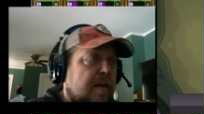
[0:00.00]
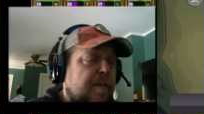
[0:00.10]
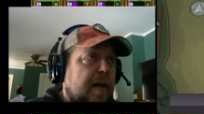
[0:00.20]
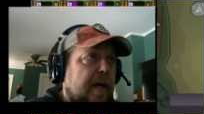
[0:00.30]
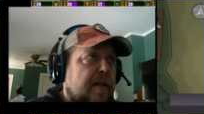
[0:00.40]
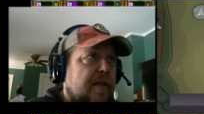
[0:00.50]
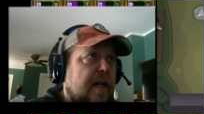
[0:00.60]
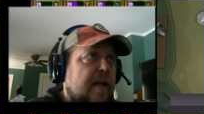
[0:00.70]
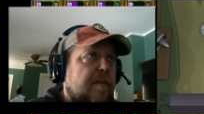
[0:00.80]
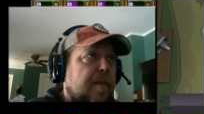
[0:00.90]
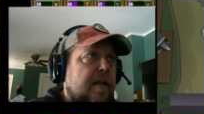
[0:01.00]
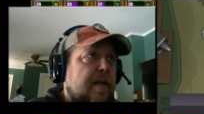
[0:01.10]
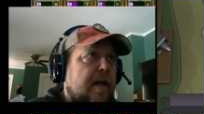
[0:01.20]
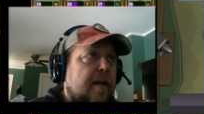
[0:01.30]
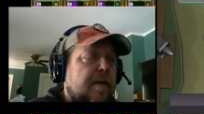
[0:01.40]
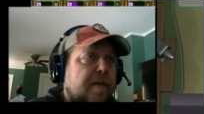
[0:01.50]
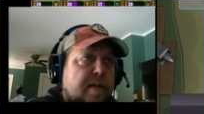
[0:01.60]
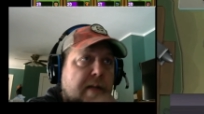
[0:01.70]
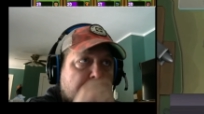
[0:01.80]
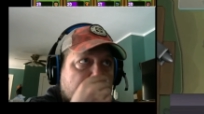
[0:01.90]
Apologize, but if I
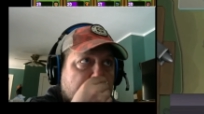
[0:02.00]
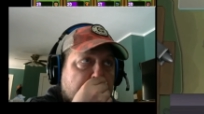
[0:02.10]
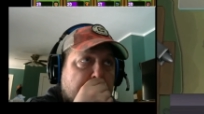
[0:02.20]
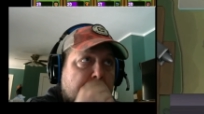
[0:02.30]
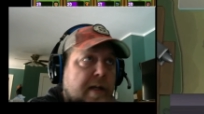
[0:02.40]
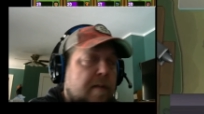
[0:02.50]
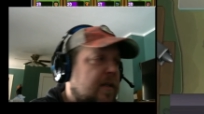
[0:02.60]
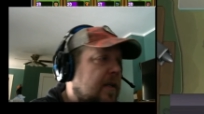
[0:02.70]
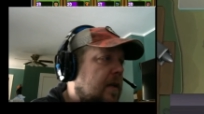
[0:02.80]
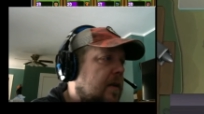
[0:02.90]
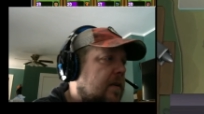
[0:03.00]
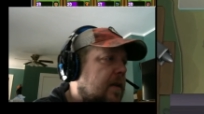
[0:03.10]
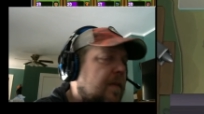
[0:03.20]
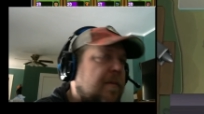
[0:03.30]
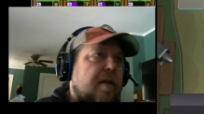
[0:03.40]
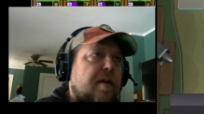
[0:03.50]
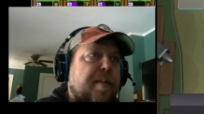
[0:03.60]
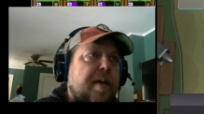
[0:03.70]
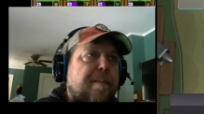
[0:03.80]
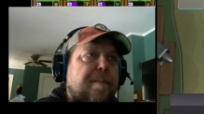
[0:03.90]
sound like I'm sick, because I am a little
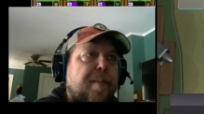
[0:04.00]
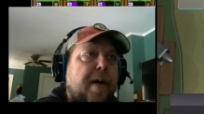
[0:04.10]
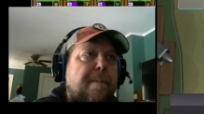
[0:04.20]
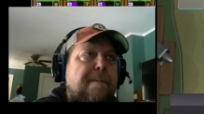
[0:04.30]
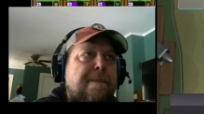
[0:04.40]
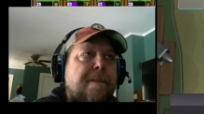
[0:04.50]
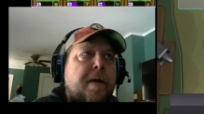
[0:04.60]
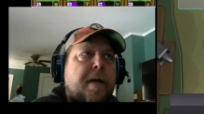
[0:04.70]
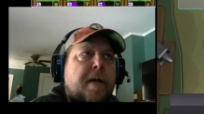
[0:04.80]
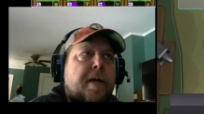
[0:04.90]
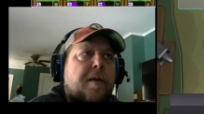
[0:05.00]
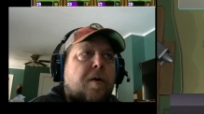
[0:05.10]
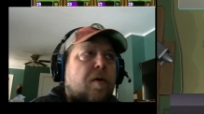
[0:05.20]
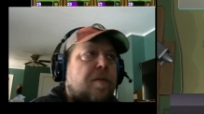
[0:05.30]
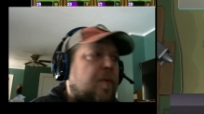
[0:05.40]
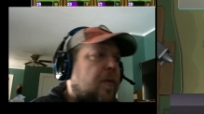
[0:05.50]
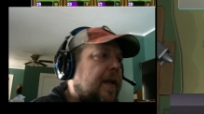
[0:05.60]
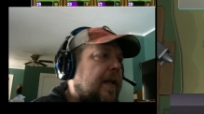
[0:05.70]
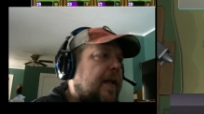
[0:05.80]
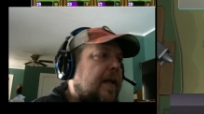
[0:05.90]
bit. But the whole
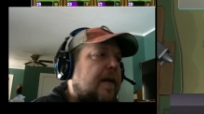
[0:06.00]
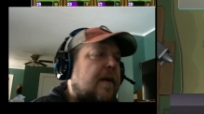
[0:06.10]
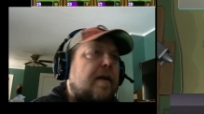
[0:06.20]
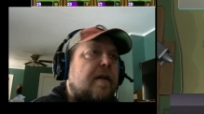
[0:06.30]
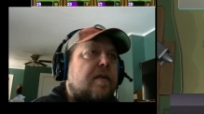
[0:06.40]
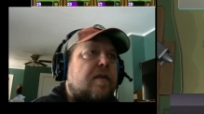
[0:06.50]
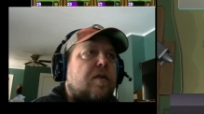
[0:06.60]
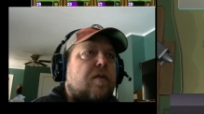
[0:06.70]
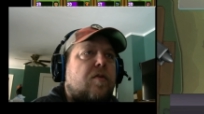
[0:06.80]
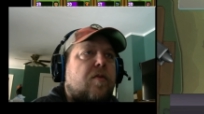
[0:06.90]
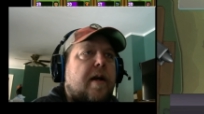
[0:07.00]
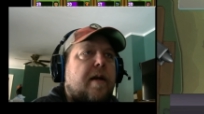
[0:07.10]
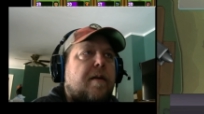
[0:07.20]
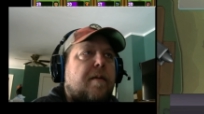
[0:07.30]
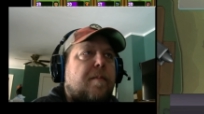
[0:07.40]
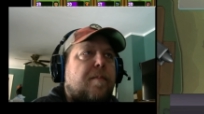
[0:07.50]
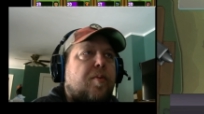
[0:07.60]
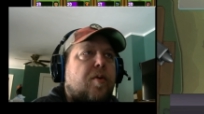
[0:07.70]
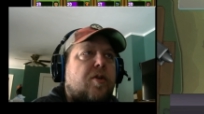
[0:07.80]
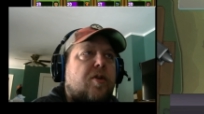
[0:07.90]
point here is to try to
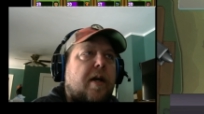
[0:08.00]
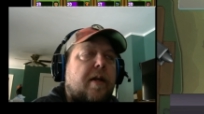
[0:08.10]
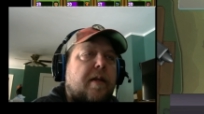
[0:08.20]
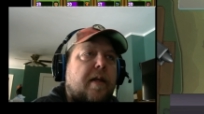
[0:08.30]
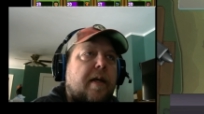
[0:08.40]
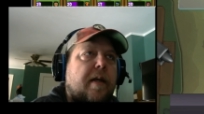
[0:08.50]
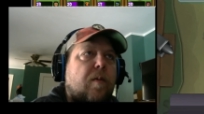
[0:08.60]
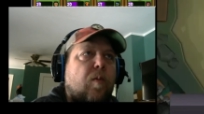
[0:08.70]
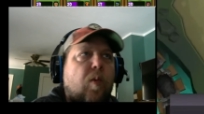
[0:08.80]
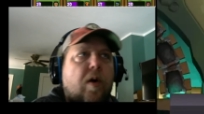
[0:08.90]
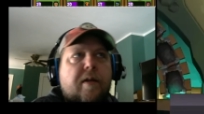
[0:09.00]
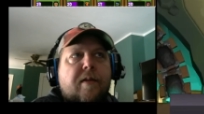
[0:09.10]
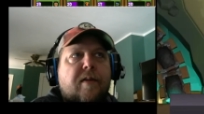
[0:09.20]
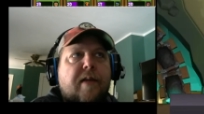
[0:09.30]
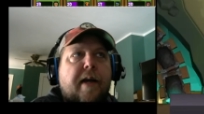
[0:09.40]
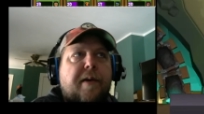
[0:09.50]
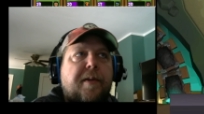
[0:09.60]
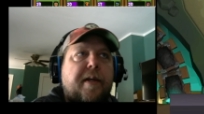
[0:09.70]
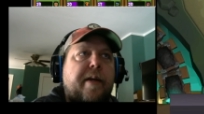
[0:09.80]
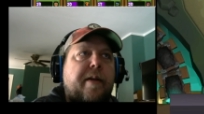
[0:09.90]
push on like one side or
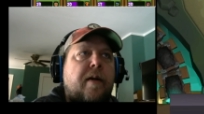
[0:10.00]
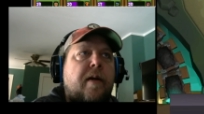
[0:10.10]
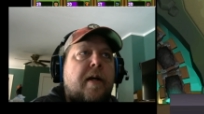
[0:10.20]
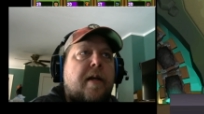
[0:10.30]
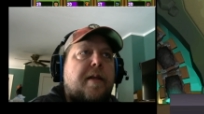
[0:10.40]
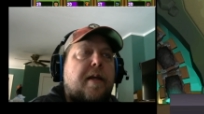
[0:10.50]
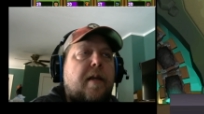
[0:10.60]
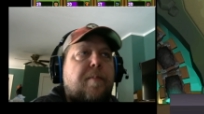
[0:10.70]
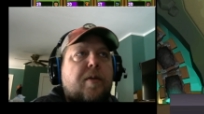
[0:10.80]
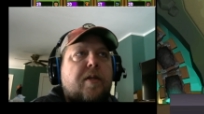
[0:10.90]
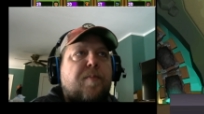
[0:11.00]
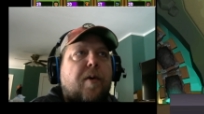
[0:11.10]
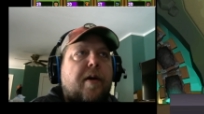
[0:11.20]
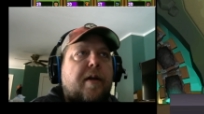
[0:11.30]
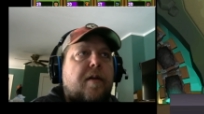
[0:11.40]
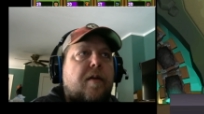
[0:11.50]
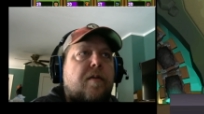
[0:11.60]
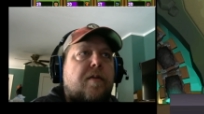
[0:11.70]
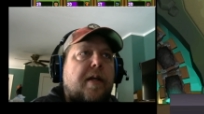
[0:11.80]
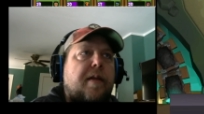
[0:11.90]
the other. They keep respawning
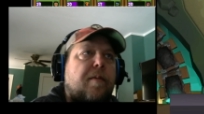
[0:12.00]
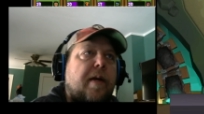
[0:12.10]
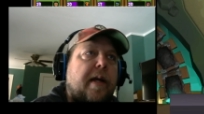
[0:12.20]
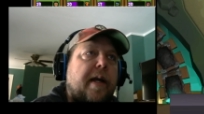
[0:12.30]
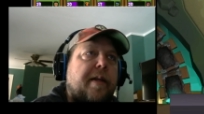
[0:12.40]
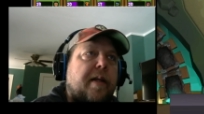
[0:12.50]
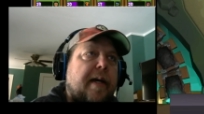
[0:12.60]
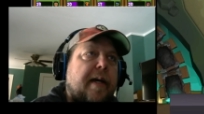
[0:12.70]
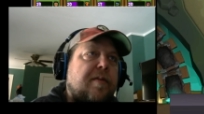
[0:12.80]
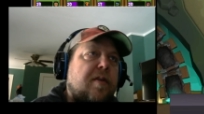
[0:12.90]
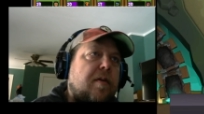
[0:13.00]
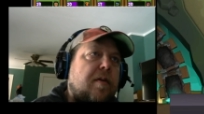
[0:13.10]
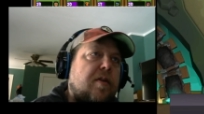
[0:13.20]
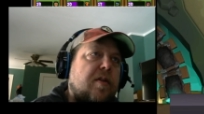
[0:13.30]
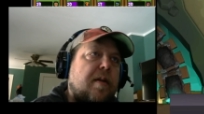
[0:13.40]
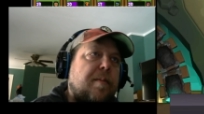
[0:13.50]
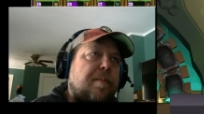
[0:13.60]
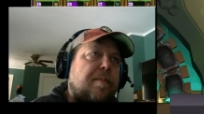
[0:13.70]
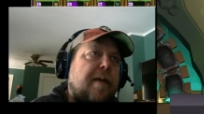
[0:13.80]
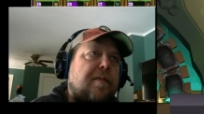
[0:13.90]
dudes on the right and the left, so you're just going to
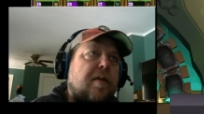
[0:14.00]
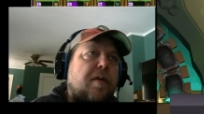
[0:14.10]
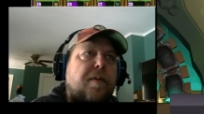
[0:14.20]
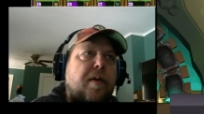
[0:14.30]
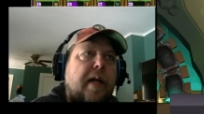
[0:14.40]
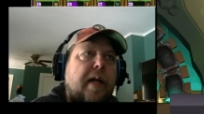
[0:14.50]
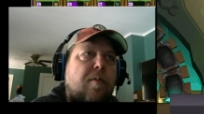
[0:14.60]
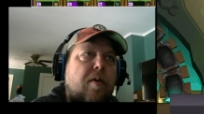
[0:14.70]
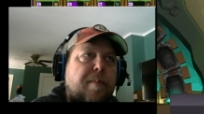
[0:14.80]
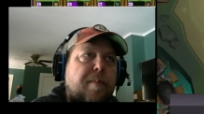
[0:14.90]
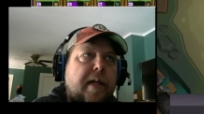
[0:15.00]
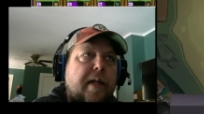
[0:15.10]
have to go through a lot more meat